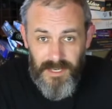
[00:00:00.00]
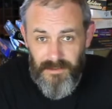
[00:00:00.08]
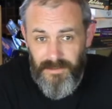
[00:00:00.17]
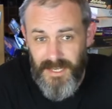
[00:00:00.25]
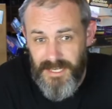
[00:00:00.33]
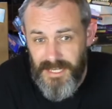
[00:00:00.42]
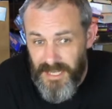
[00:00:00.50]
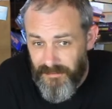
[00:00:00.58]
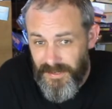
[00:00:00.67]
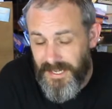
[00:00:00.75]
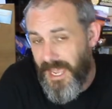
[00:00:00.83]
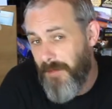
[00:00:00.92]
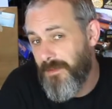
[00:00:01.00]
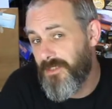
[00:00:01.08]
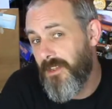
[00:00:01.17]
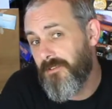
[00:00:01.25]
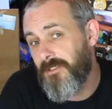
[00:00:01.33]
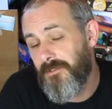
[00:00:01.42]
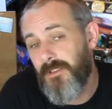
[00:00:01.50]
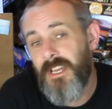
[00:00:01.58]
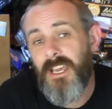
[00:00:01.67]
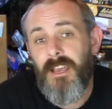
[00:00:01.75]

Lovely, lovely game is Ghost Hall.